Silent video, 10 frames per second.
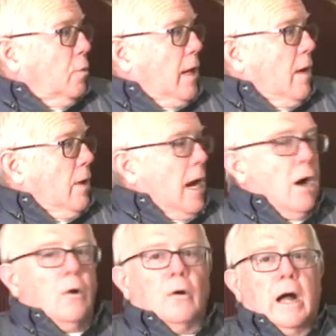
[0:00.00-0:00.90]
one out,
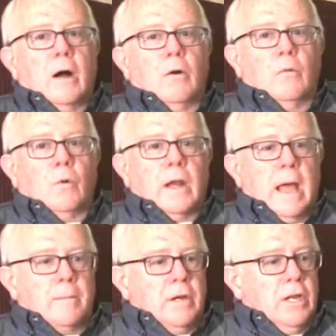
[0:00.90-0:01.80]
how, how what
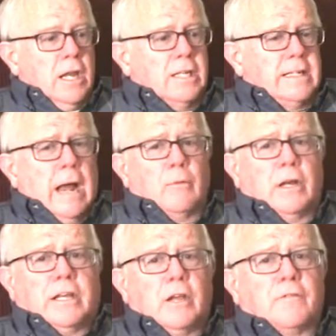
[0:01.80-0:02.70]
happened. And it's not
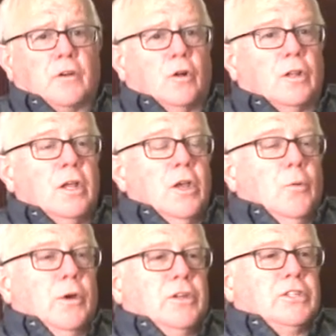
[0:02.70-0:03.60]
really difficult.
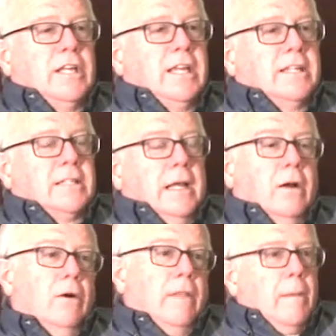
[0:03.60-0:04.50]
When you see it, it's like,
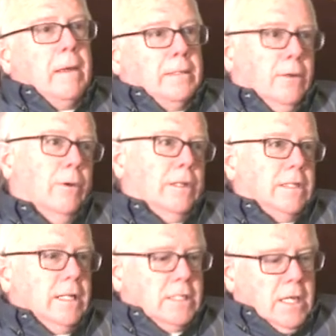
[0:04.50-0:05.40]
oh, that makes total
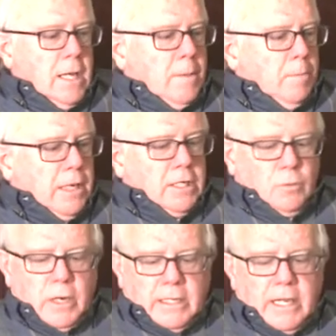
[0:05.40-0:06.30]
sense. Because
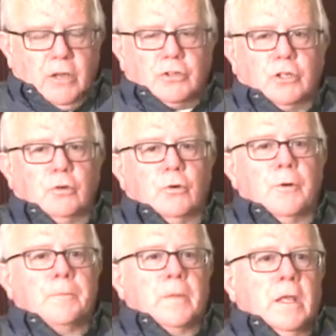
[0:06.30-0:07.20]
what it tells
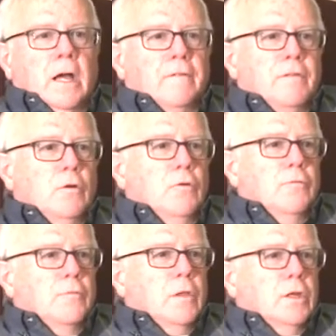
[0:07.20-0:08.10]
you a
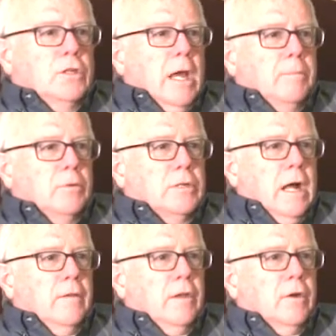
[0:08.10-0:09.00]
few chapters
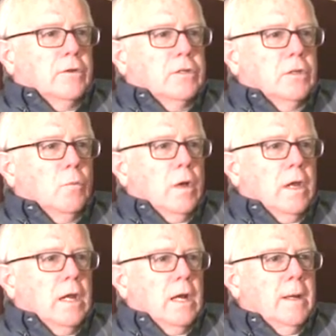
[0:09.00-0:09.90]
down there is that
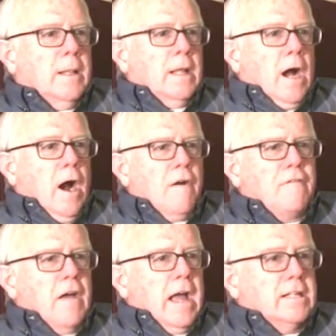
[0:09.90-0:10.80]
when uh,
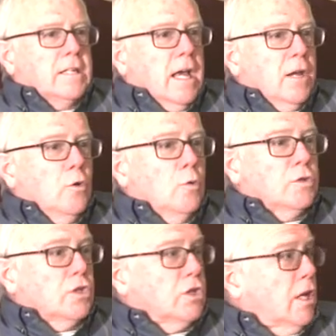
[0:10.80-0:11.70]
Arphaxad, who was
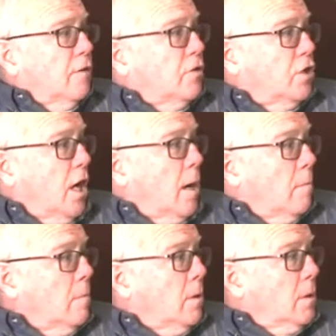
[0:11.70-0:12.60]
the son of
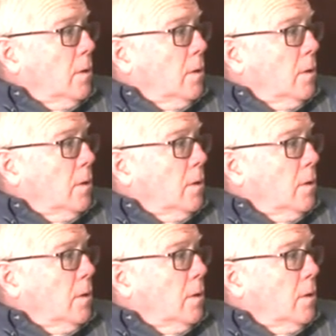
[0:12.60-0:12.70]
Shem,